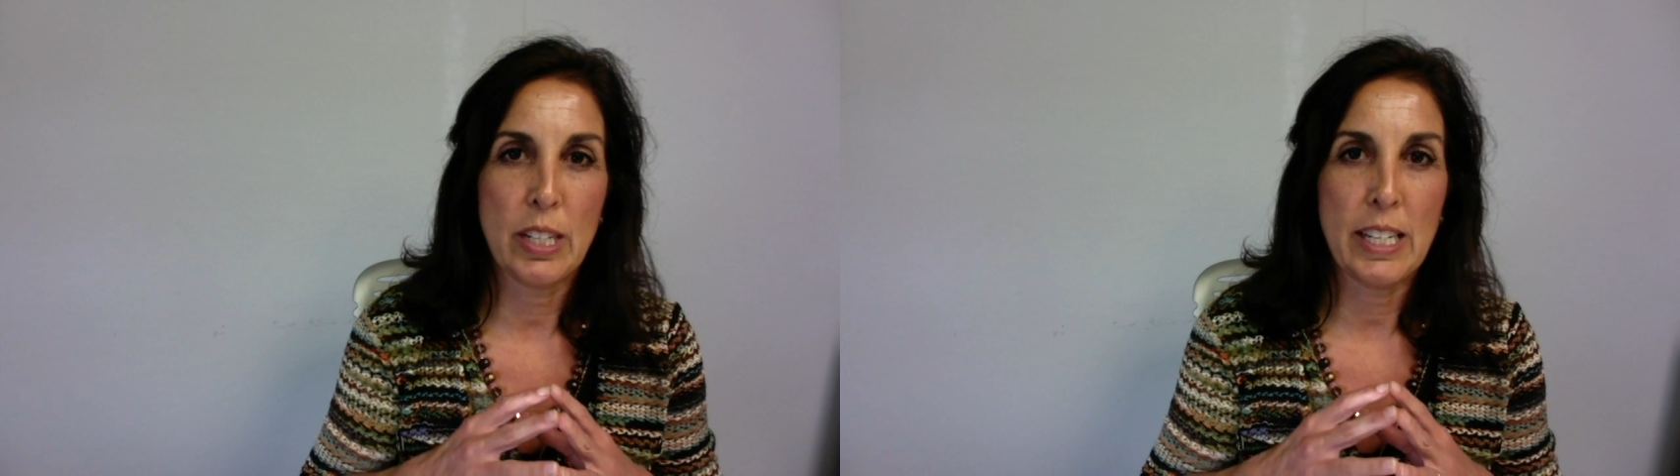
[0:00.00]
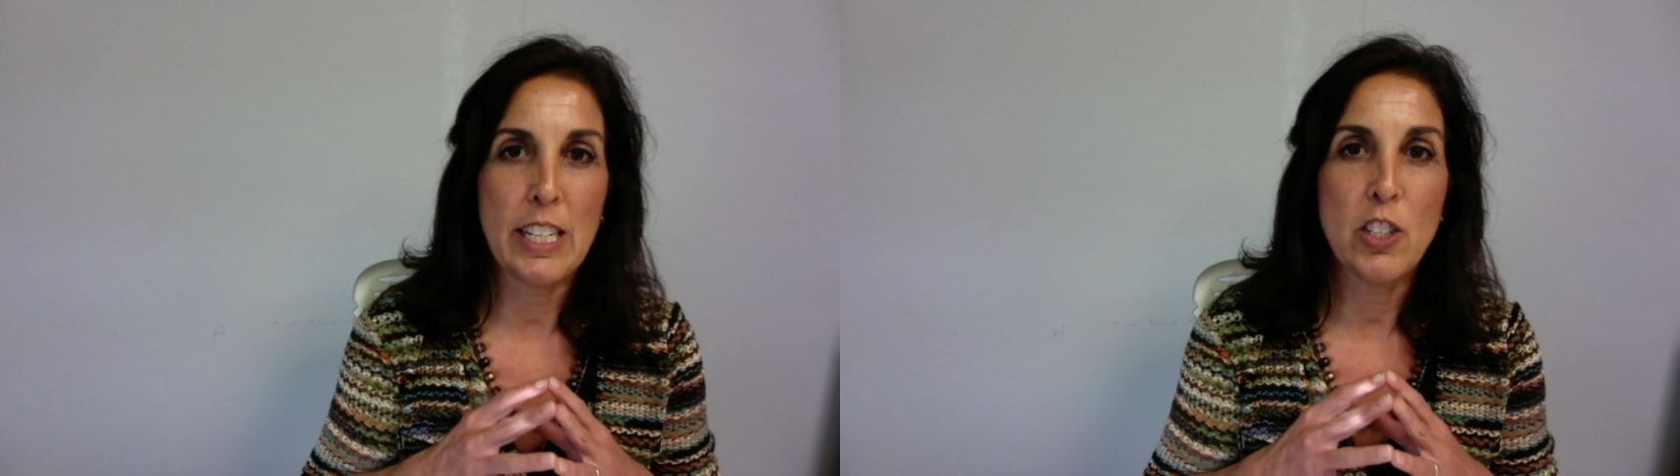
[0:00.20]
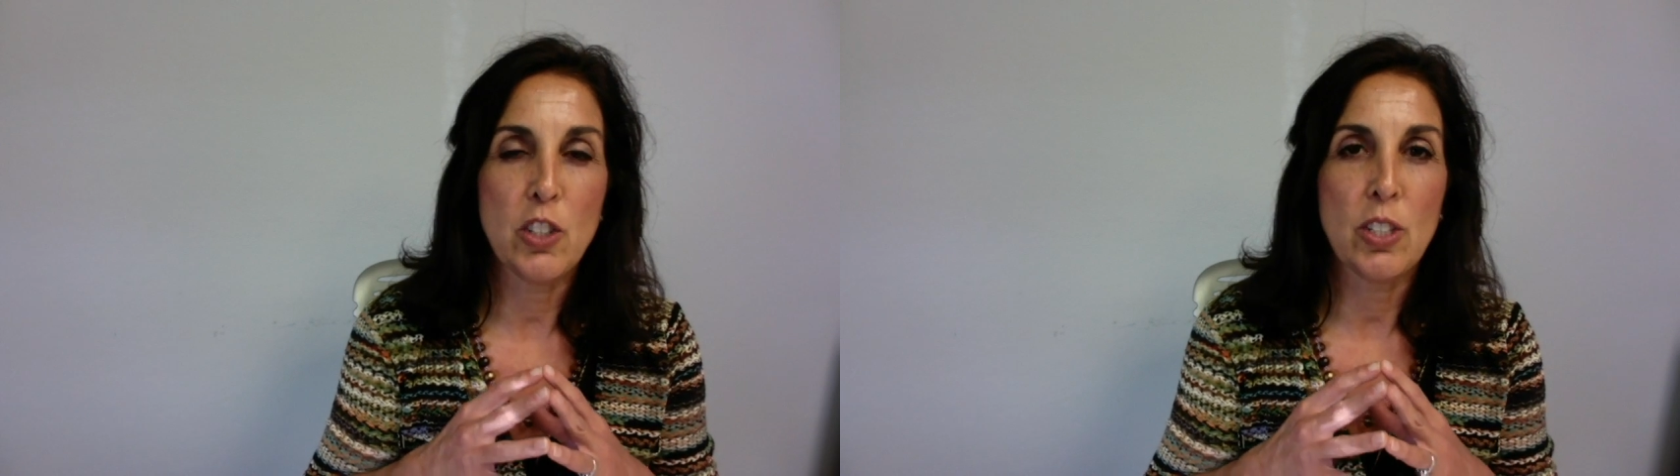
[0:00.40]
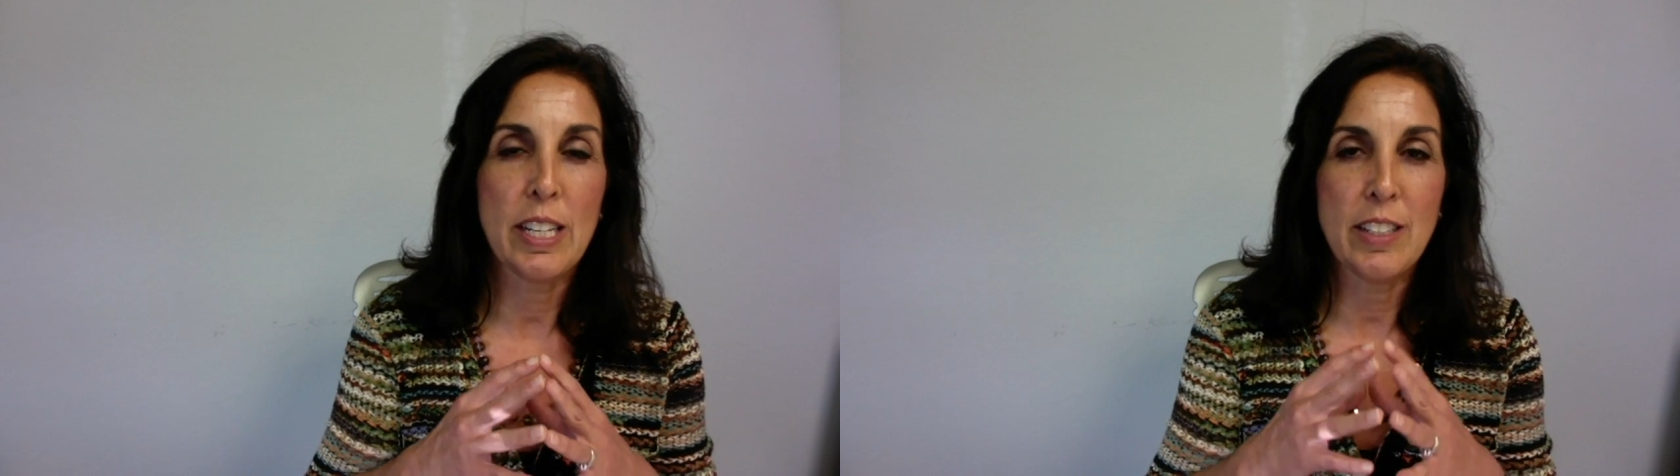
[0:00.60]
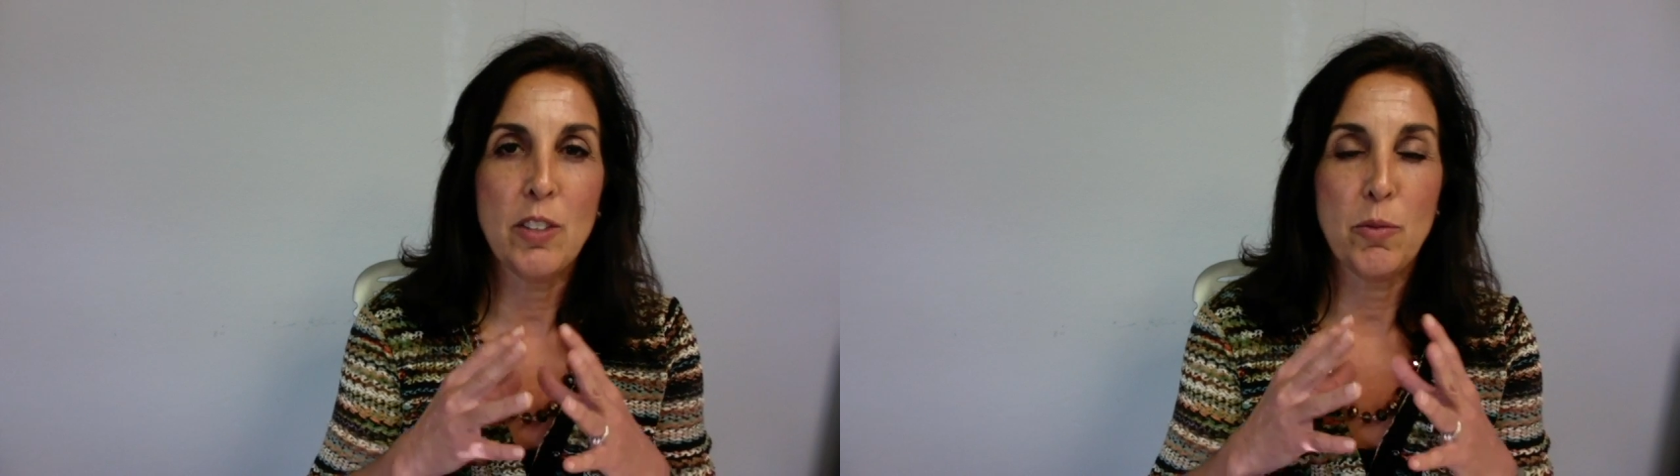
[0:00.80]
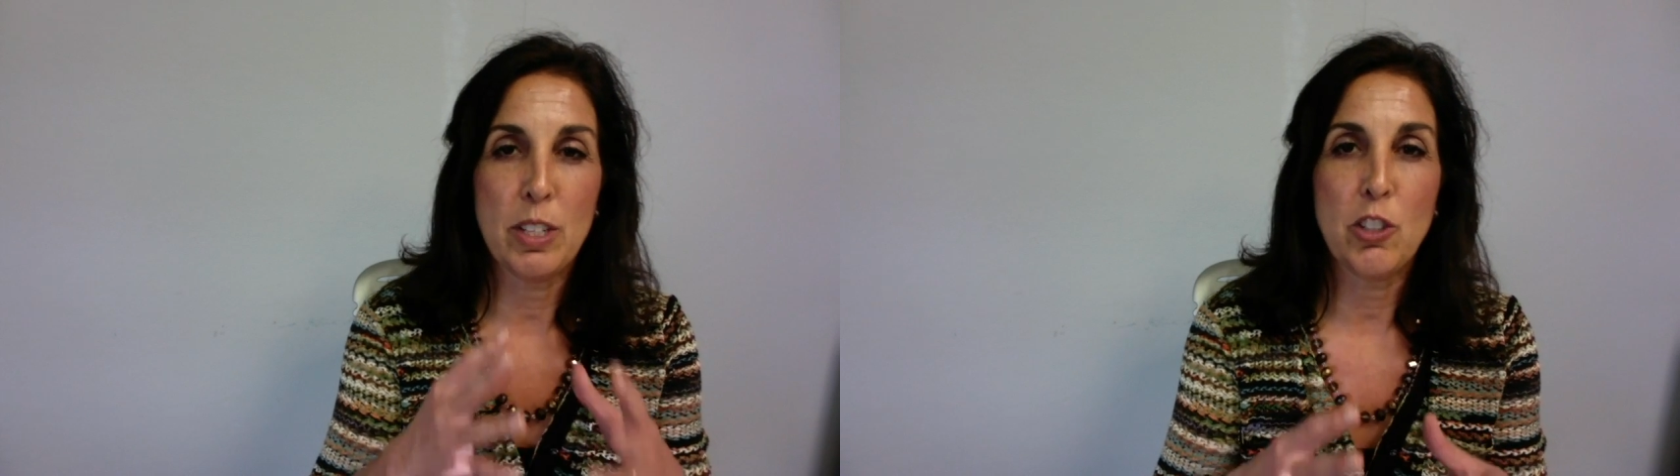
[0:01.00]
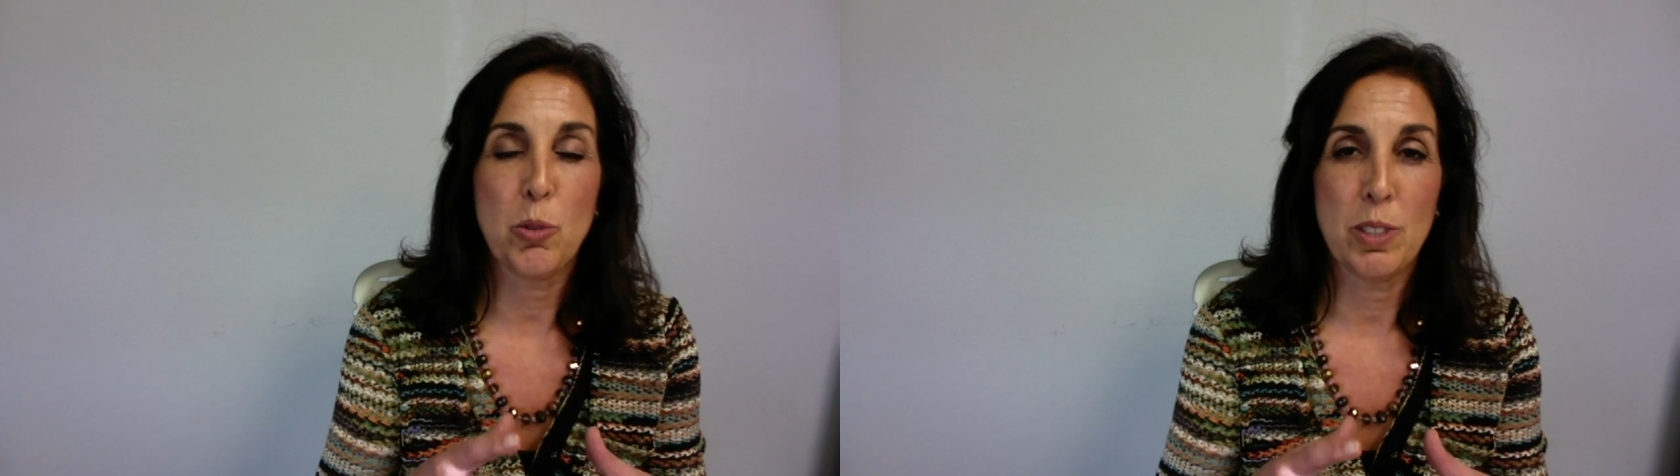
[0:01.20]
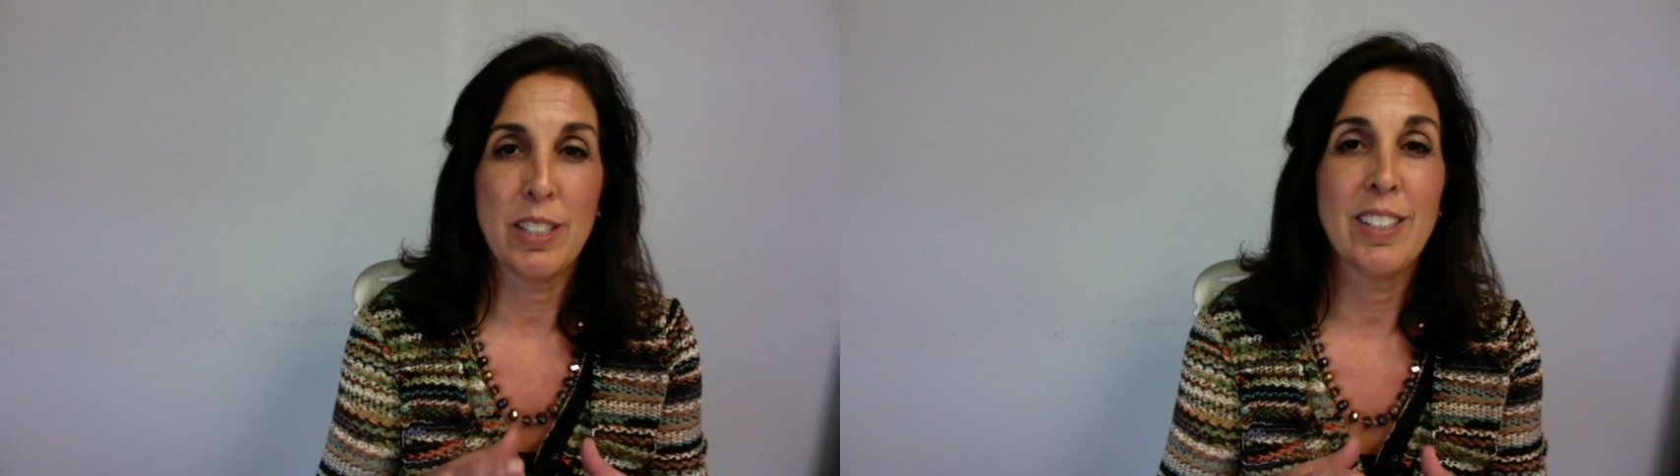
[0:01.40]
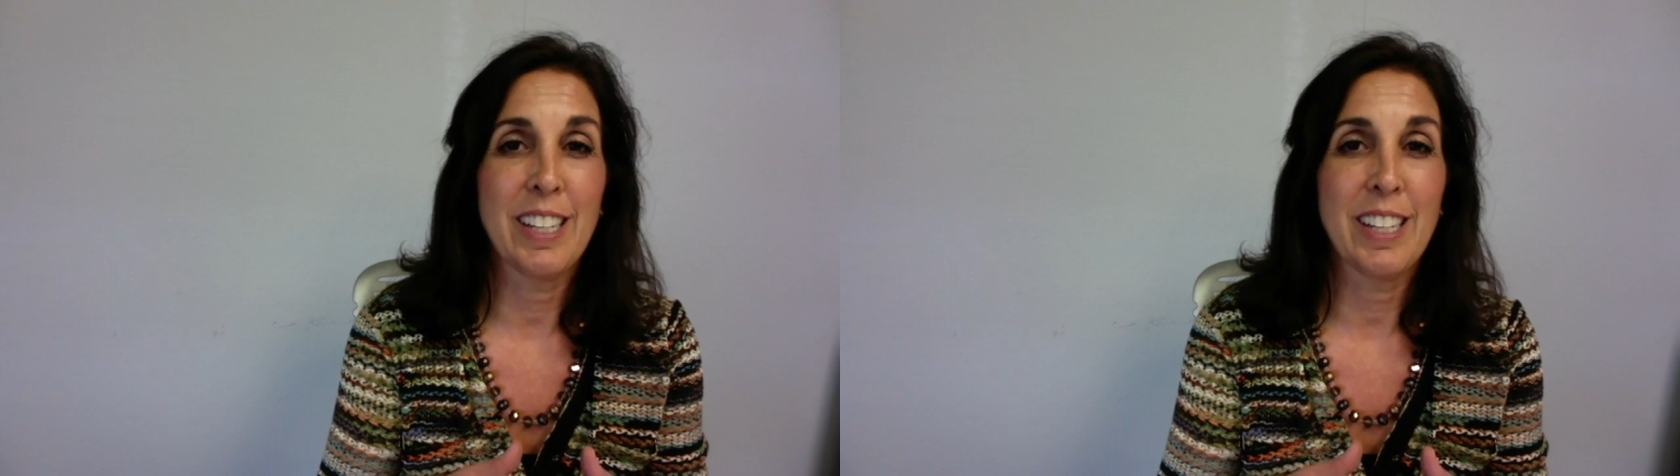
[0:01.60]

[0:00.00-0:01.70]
each individual